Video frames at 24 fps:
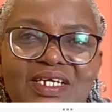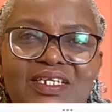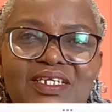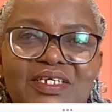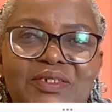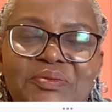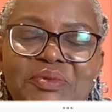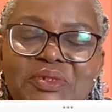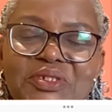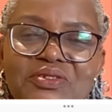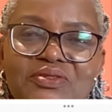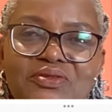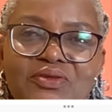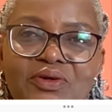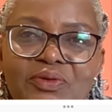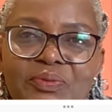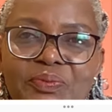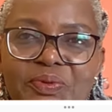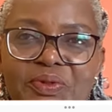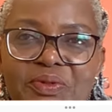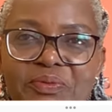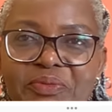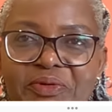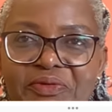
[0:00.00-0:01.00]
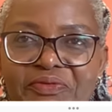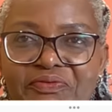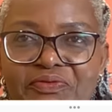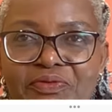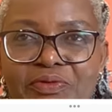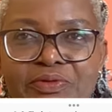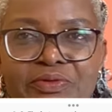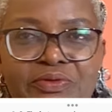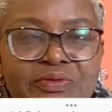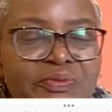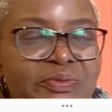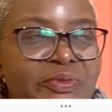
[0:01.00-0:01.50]
Let me stop it
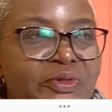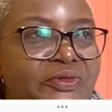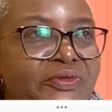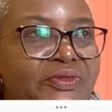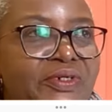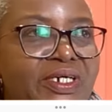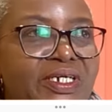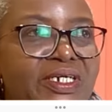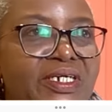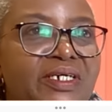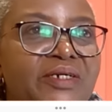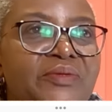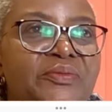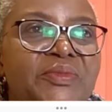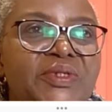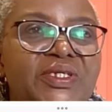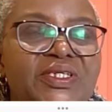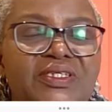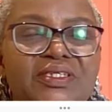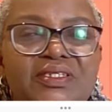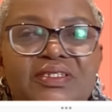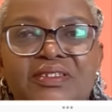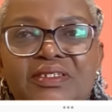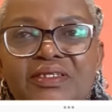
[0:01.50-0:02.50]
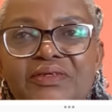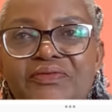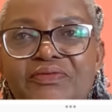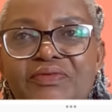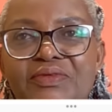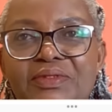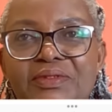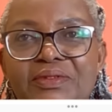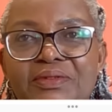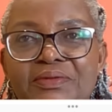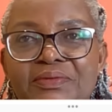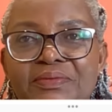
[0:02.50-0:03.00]
before tomorrow I can make any
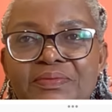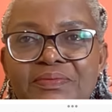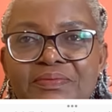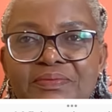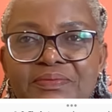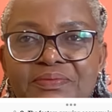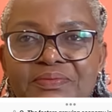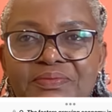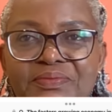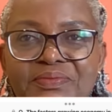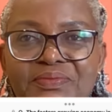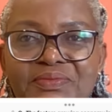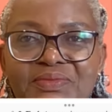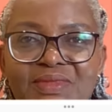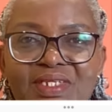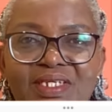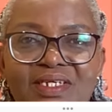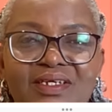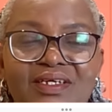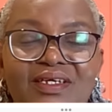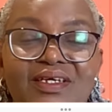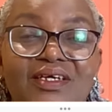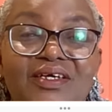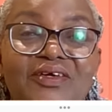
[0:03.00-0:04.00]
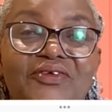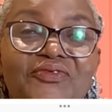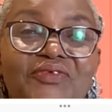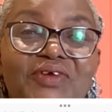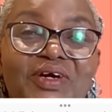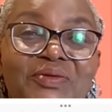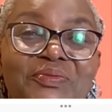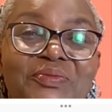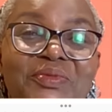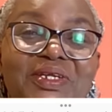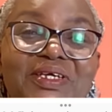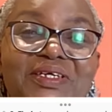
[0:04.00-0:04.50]
video.
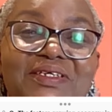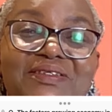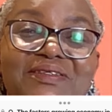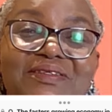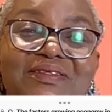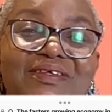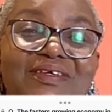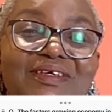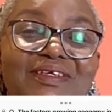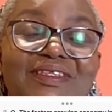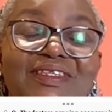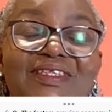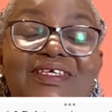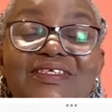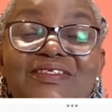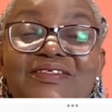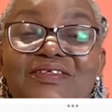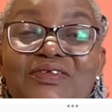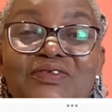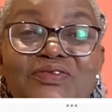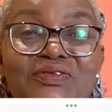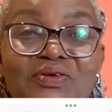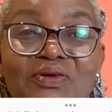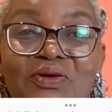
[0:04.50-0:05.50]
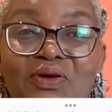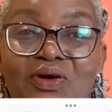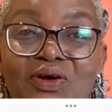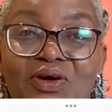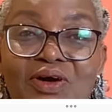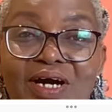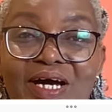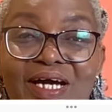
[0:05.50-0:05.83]
Families, this is all.